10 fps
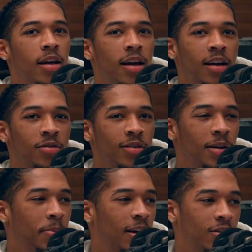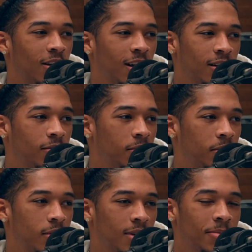And he was like, man, you gotta.
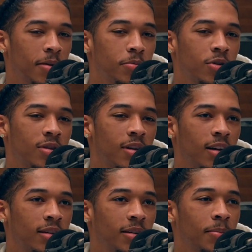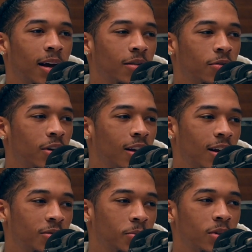Sometimes you just gotta sit back and
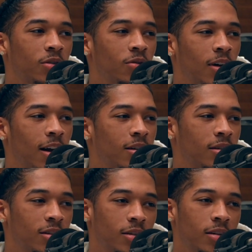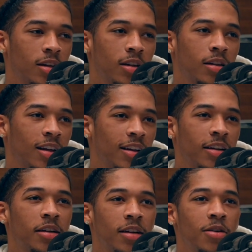realize what you actually just did. Like
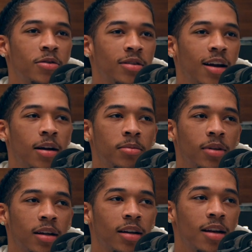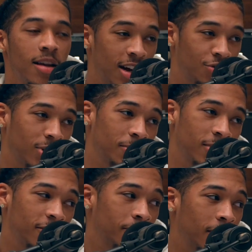it was times that I dreamed
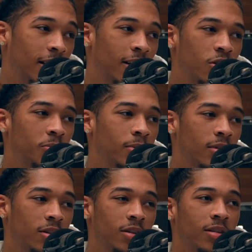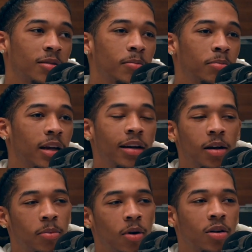of being in those positions and playing in the
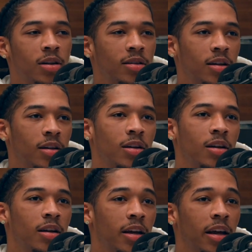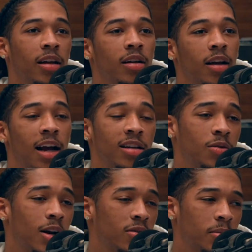Barclays Center and actually,
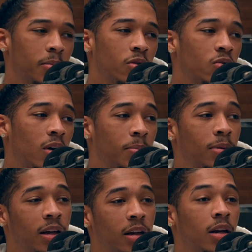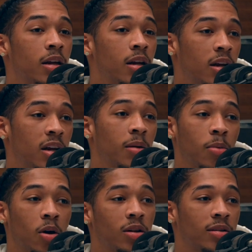when I was in middle school, I played in the
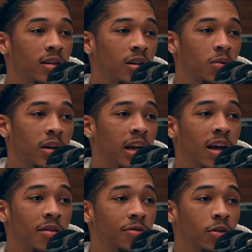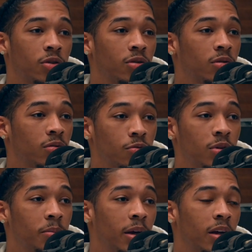Barclays Center when they had first
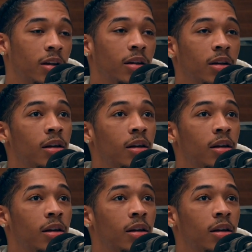remade it,